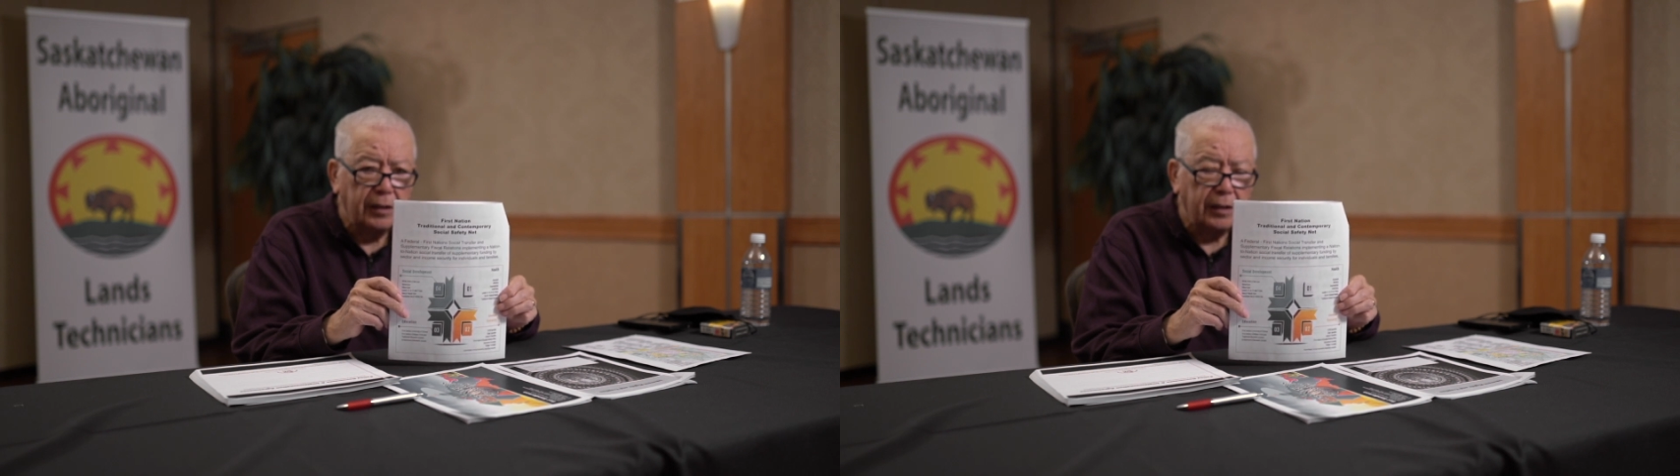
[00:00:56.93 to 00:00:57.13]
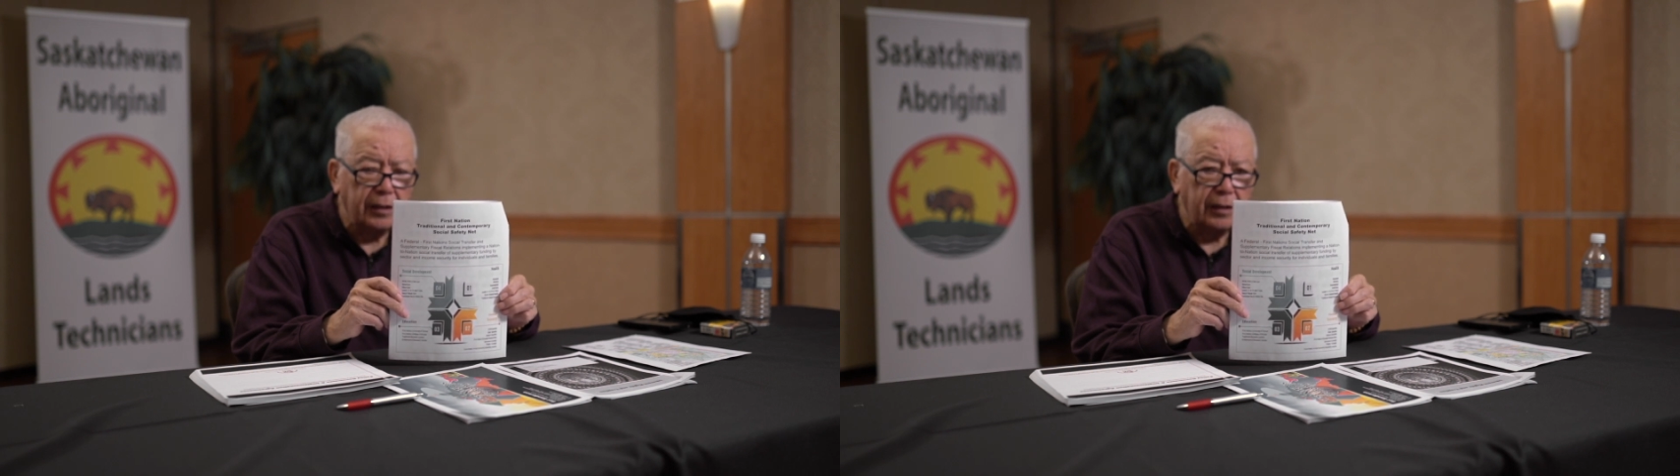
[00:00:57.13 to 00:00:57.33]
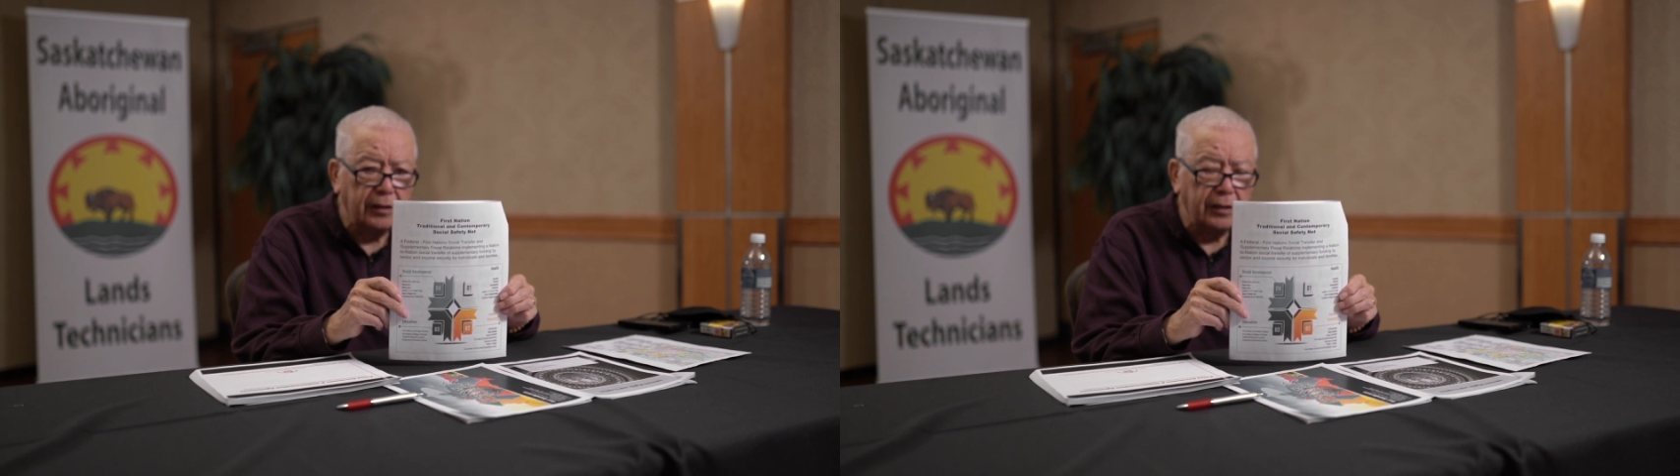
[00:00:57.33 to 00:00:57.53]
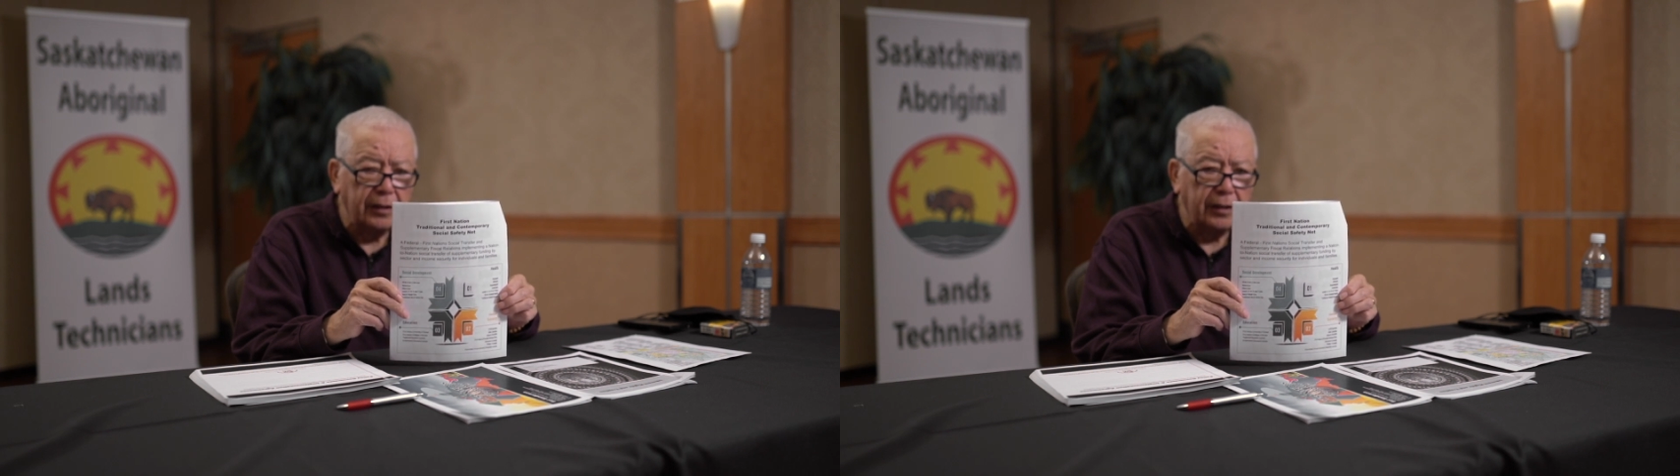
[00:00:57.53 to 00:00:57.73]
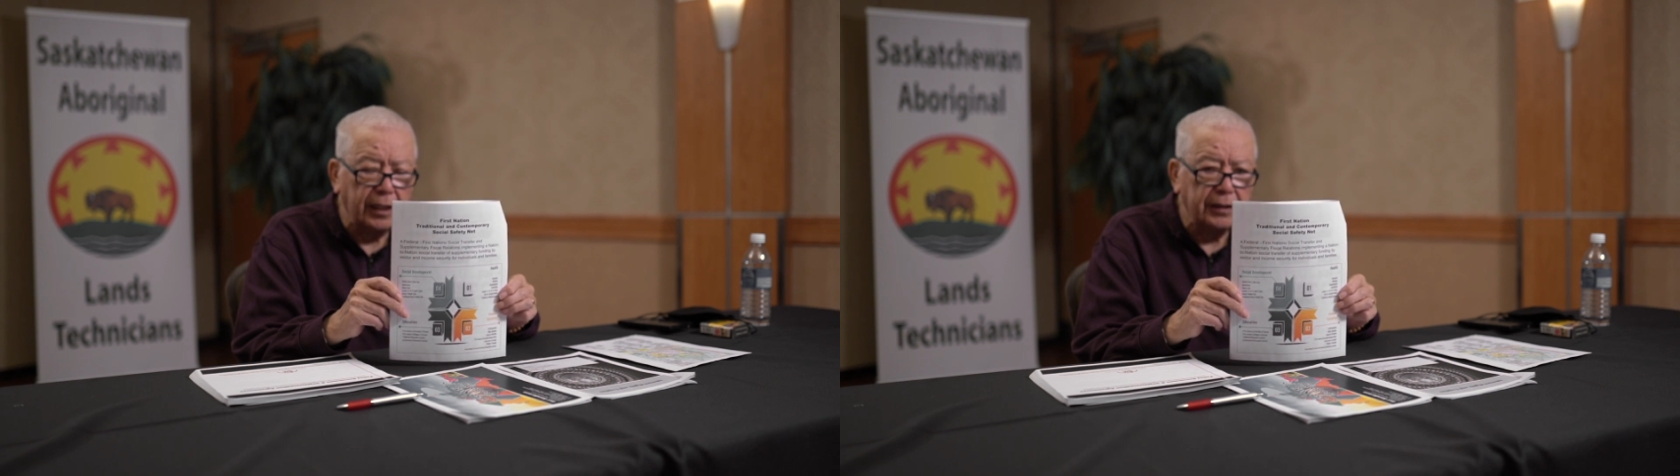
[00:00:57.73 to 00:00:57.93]
and our
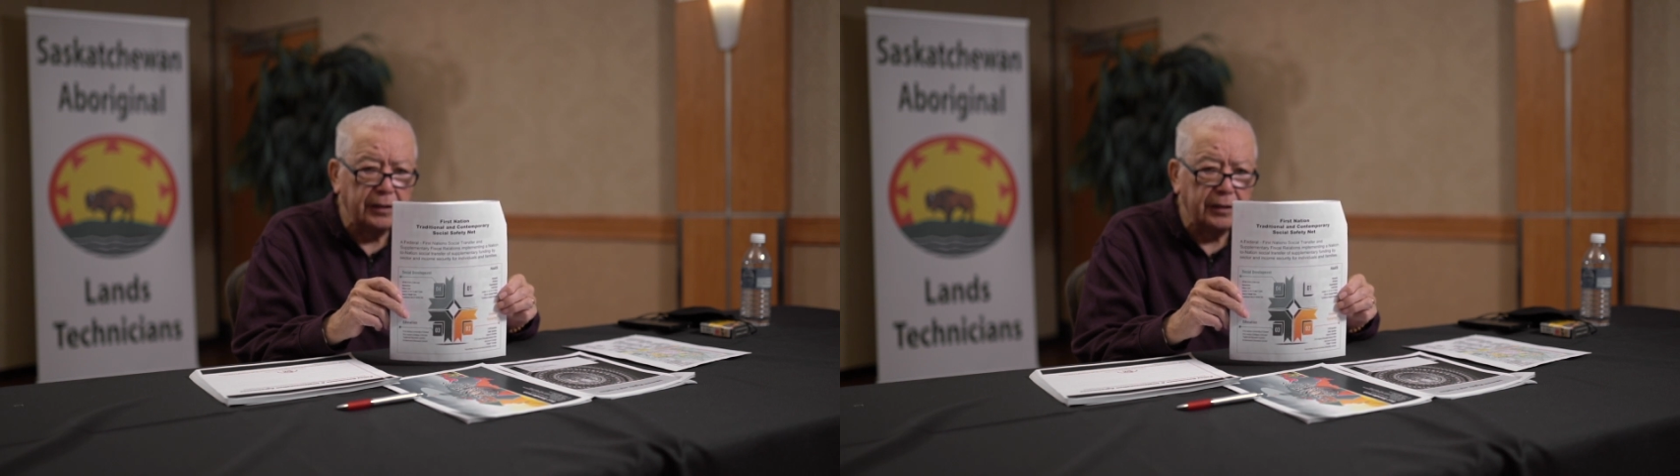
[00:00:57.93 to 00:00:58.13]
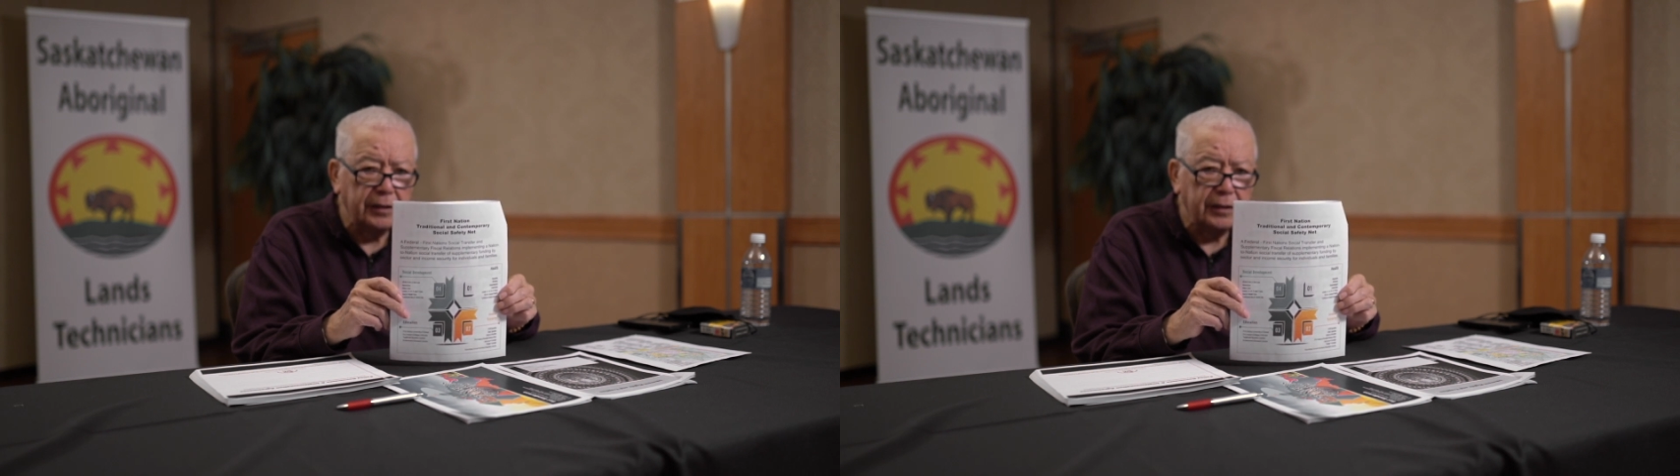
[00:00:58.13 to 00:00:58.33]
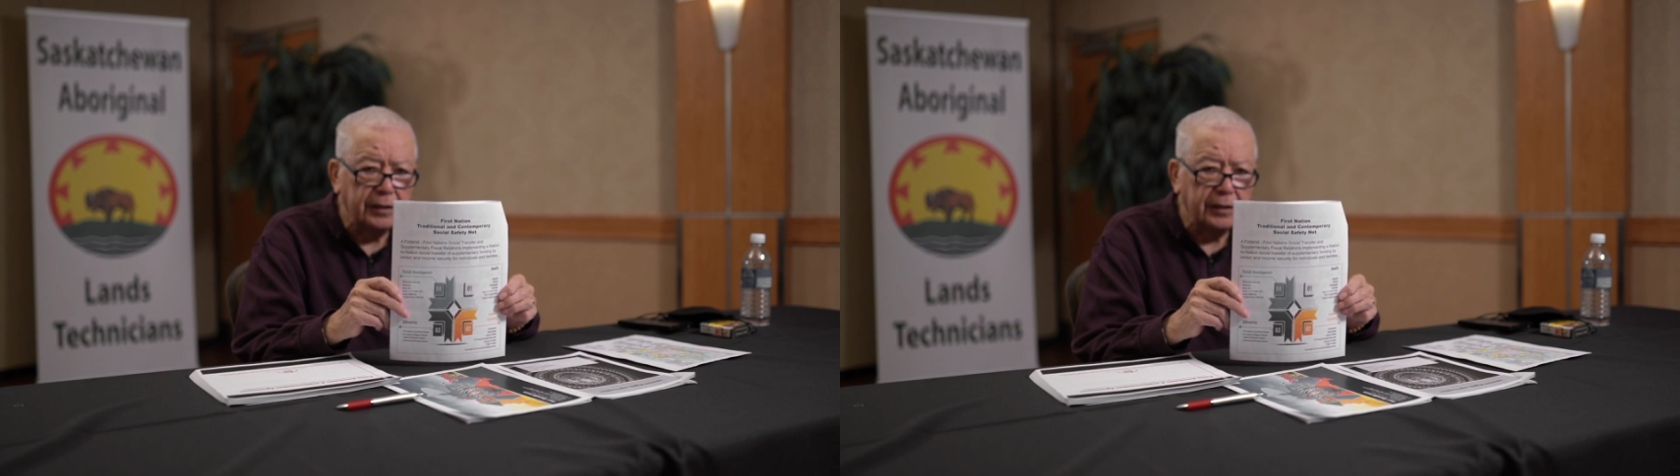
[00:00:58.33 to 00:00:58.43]
Indian nations.